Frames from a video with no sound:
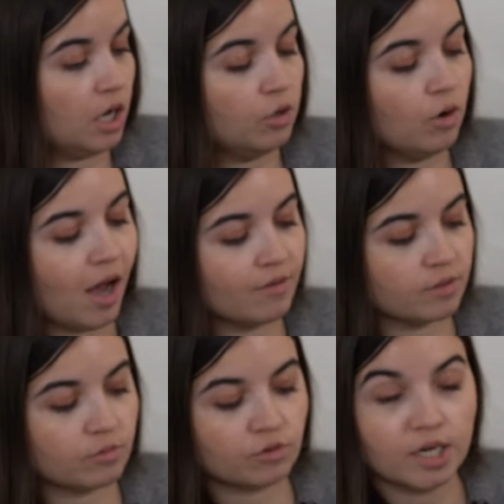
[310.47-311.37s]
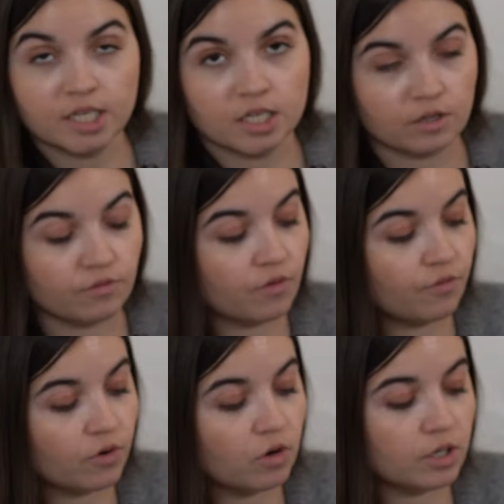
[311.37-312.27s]
You have some scratches on the
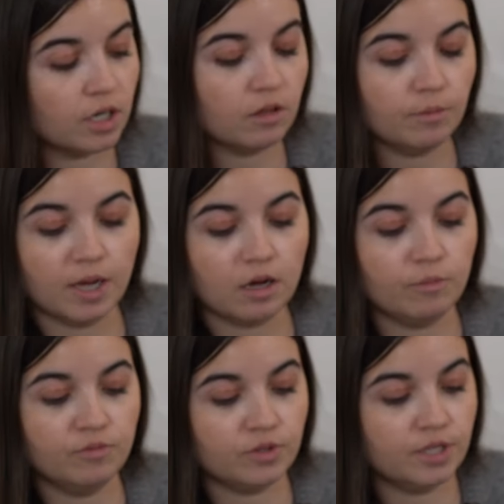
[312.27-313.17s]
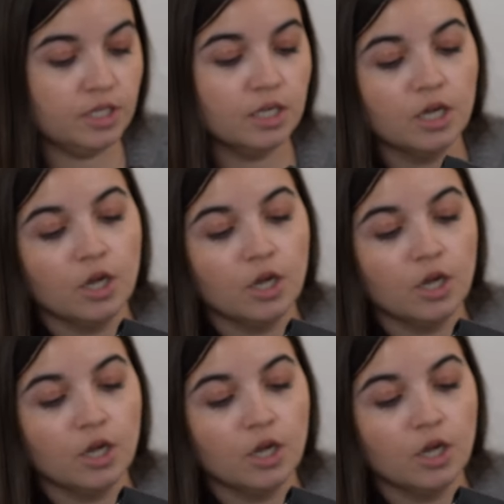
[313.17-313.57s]
front and on the back, obviously.